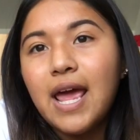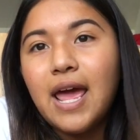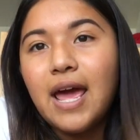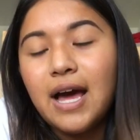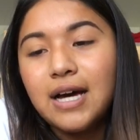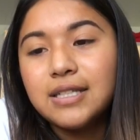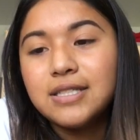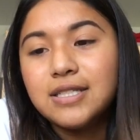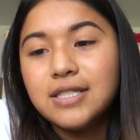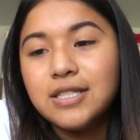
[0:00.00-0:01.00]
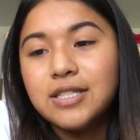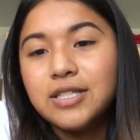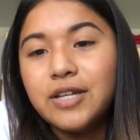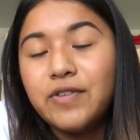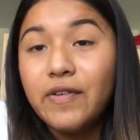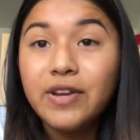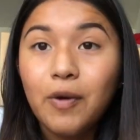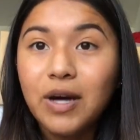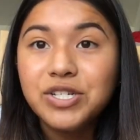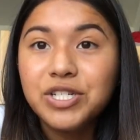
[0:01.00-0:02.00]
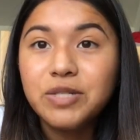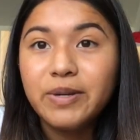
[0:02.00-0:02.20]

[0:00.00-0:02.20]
and if you have any questions,